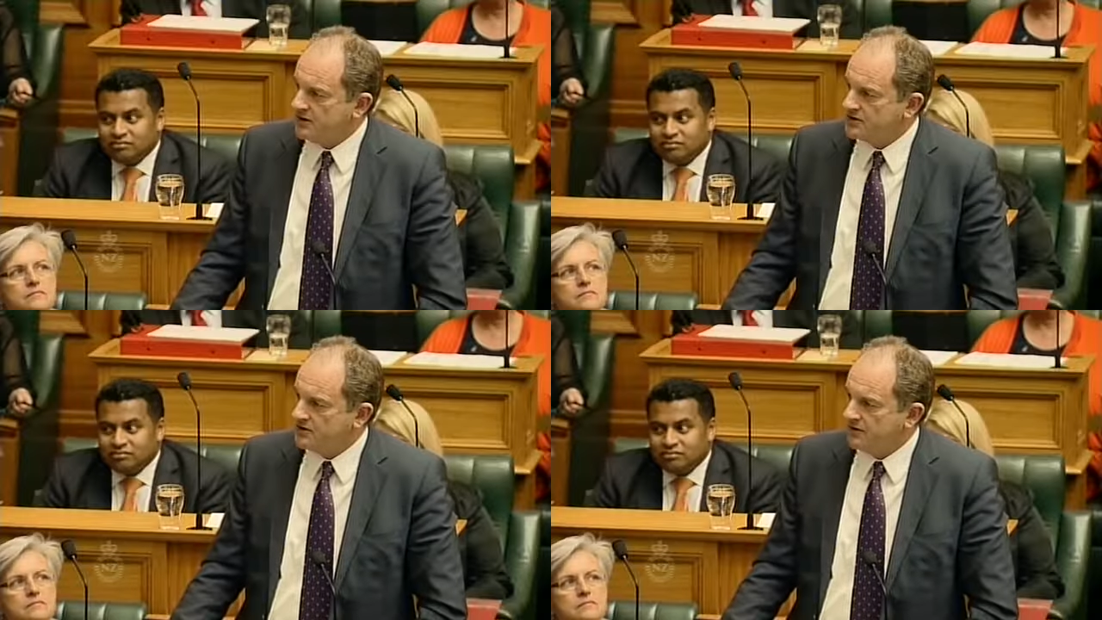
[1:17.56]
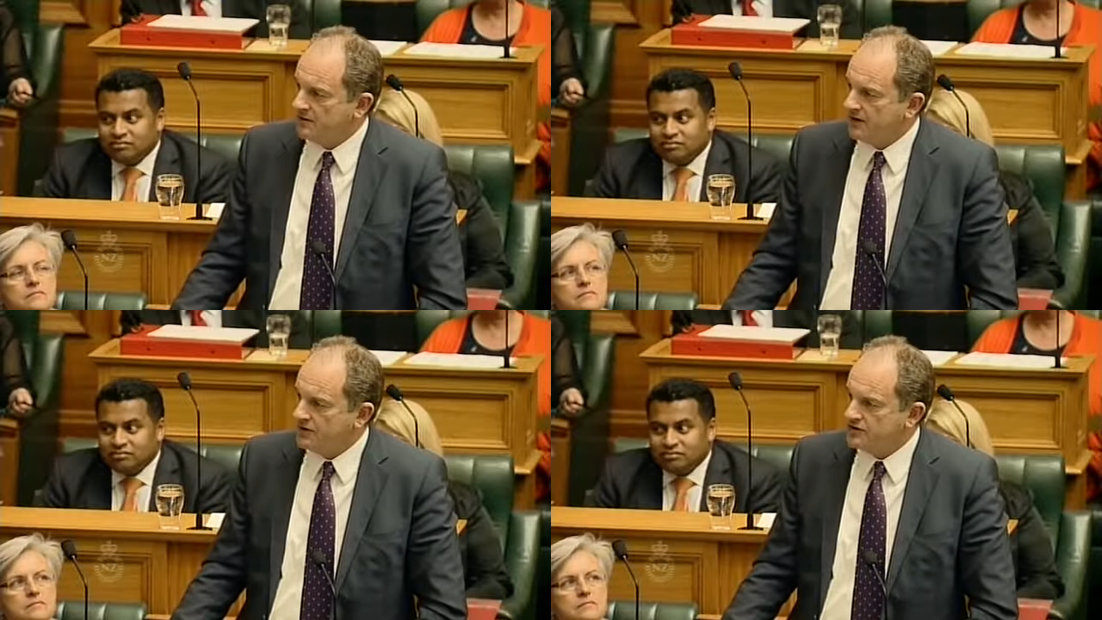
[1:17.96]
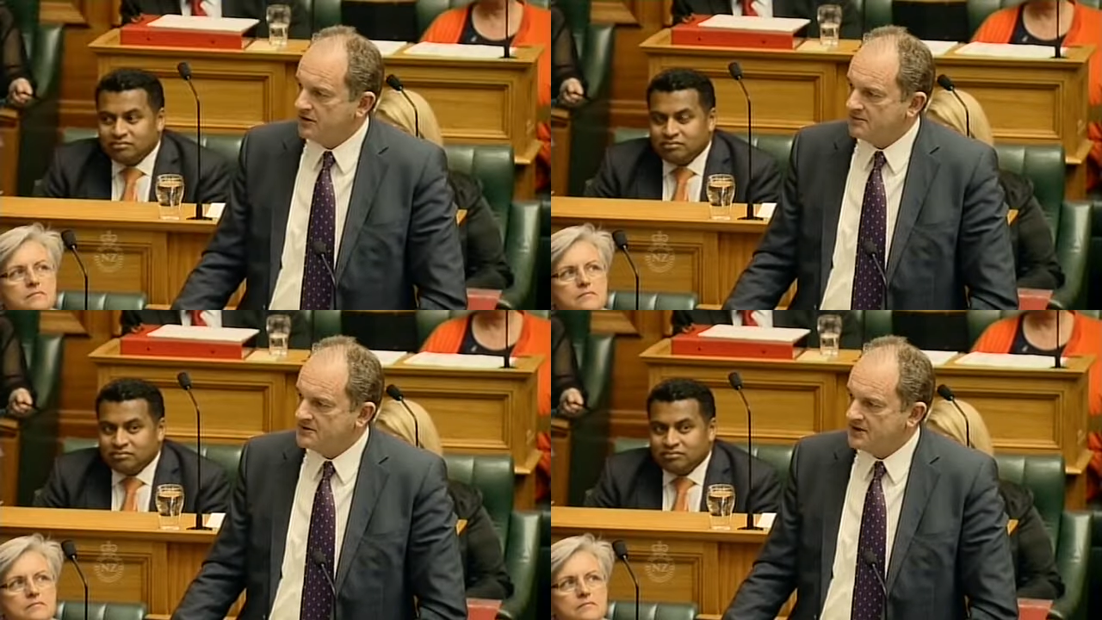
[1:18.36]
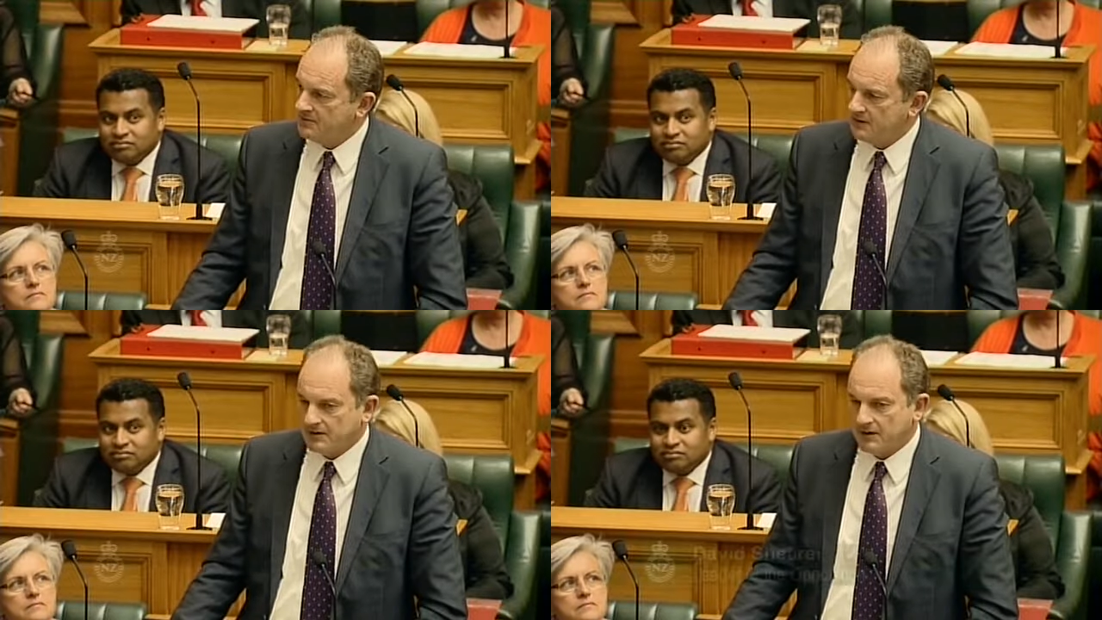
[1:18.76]
Speaker 1: question around the Jobs
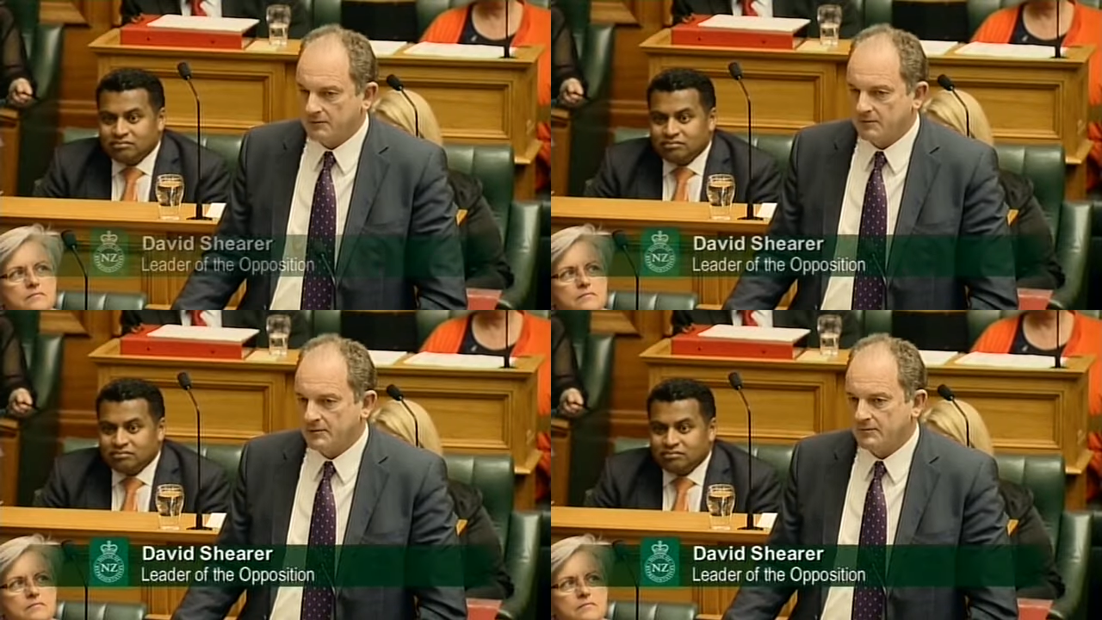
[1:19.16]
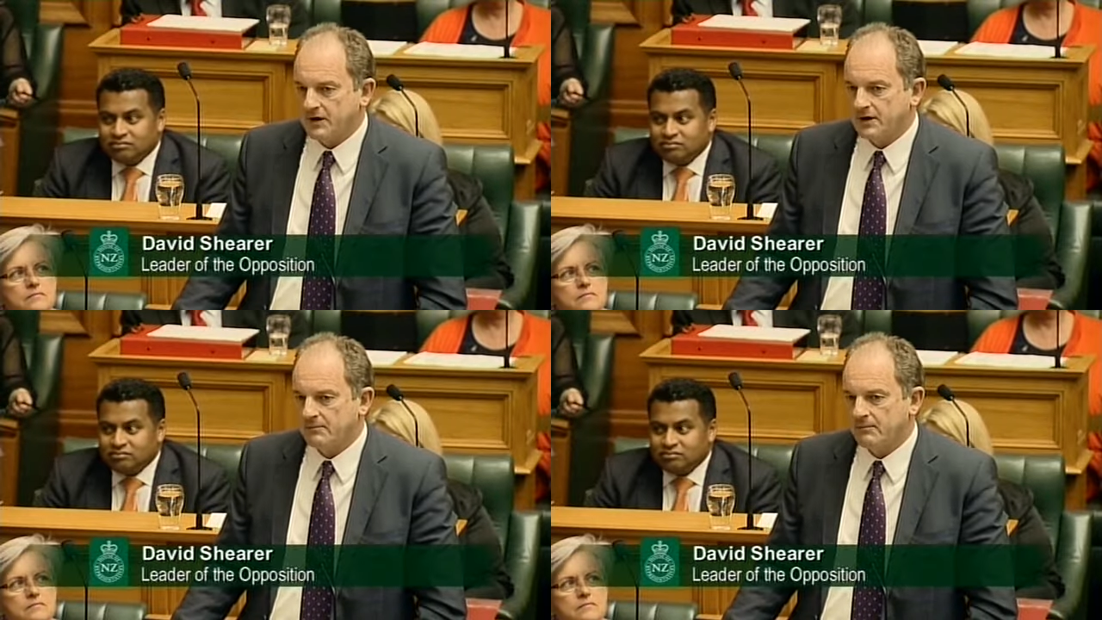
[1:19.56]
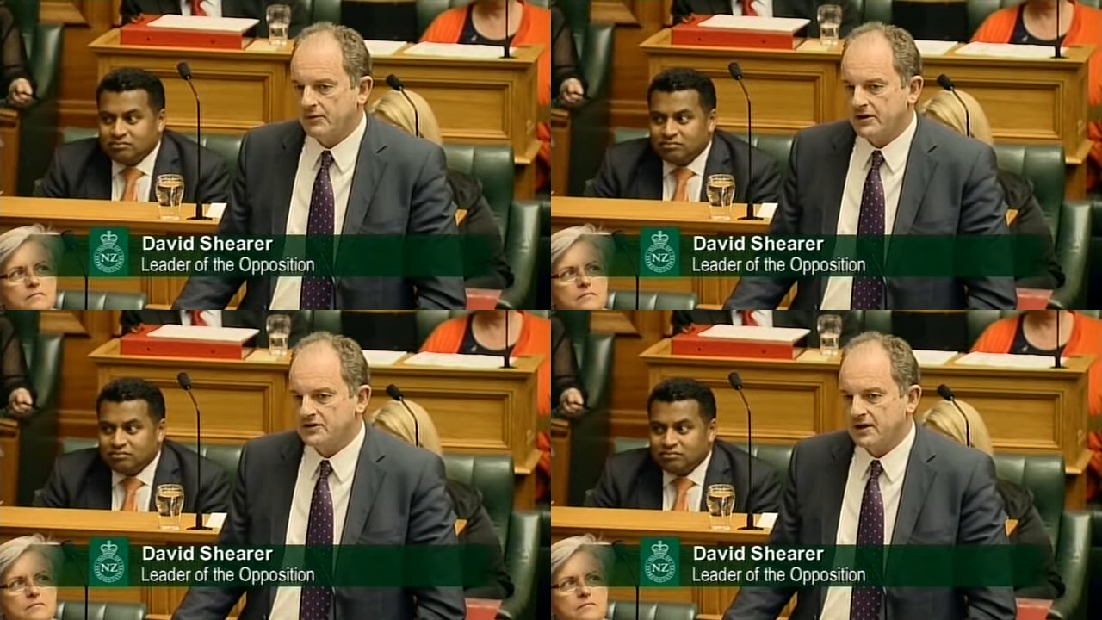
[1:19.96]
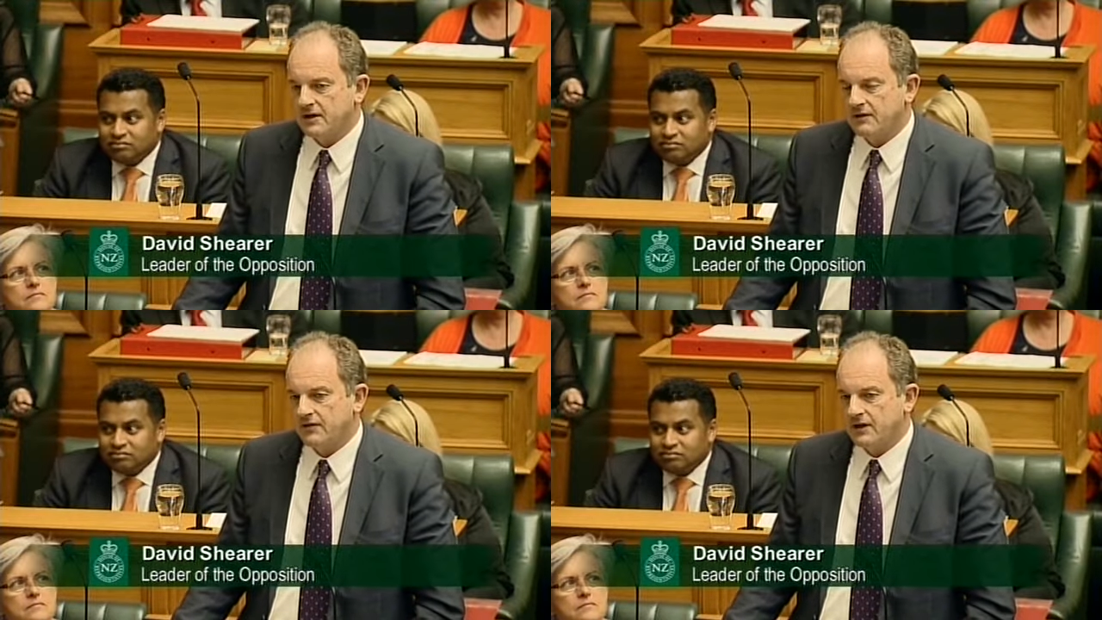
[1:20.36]
Summit, and I would be appreciated
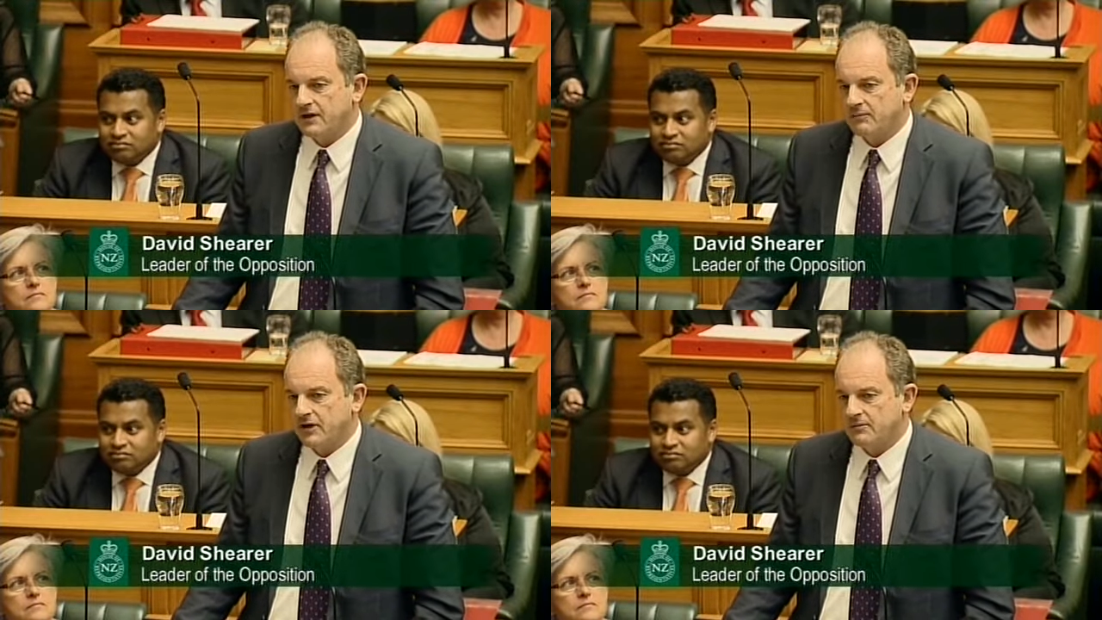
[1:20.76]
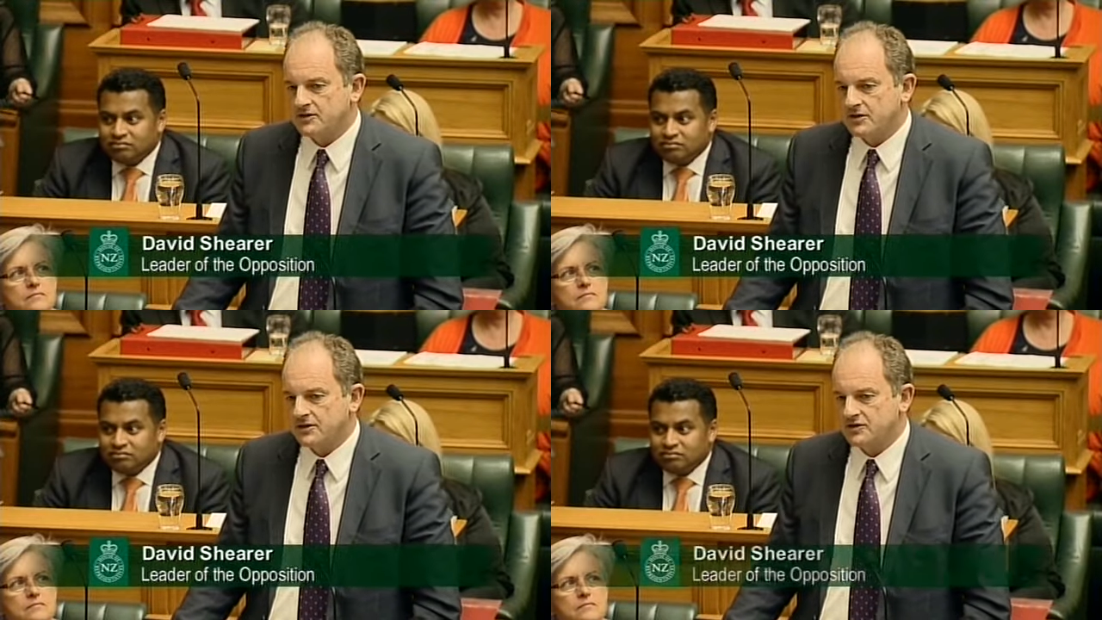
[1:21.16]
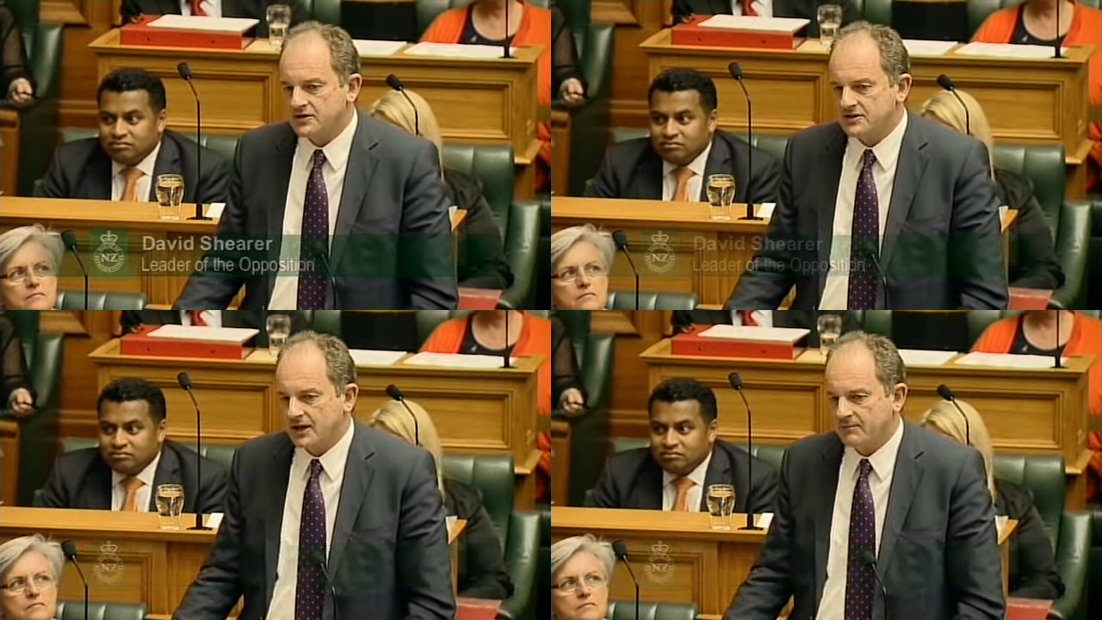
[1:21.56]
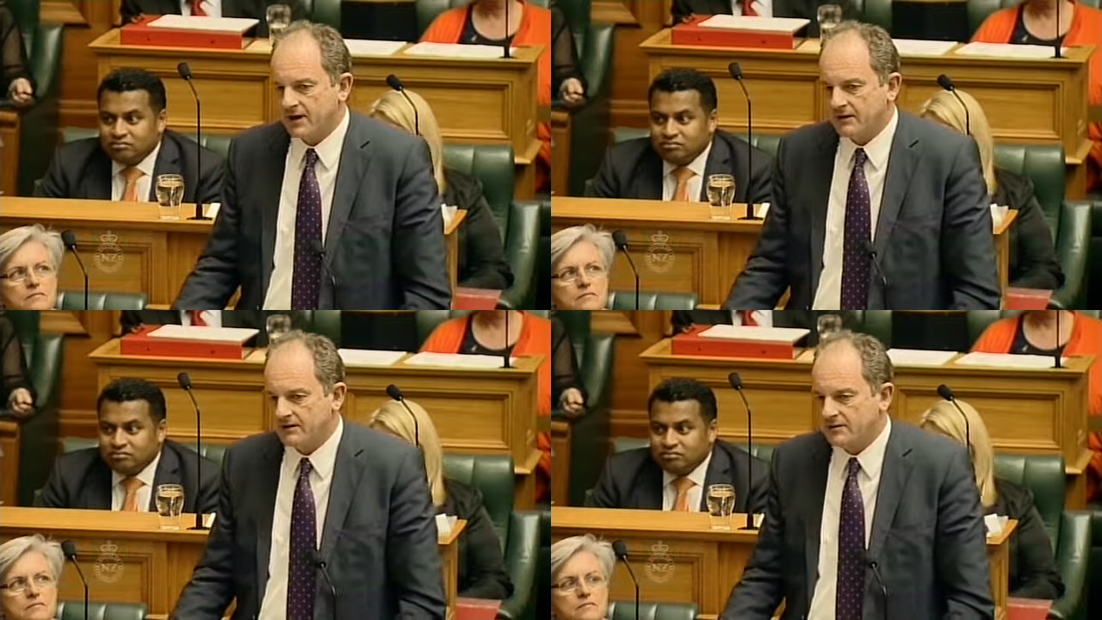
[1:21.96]
if the uh, Prime Minister could address that part
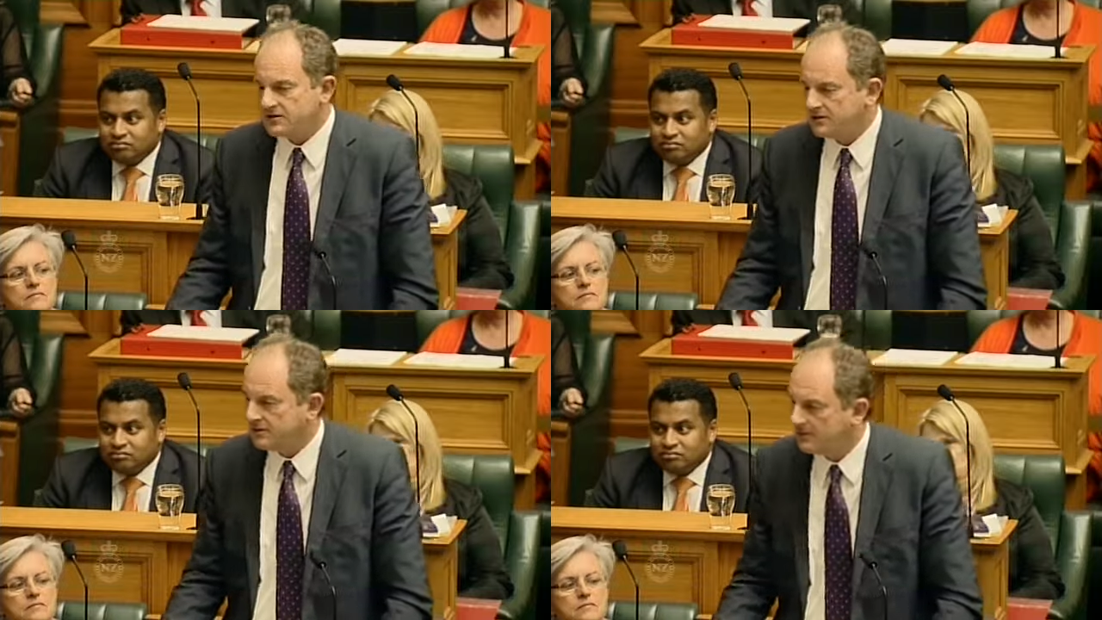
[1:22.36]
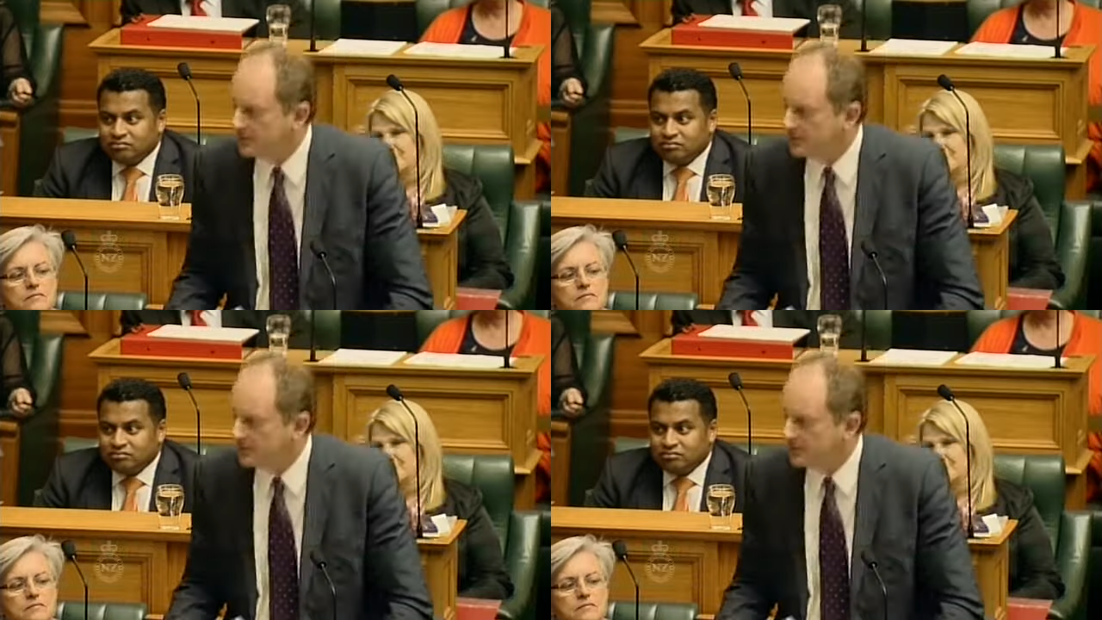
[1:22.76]
of the question.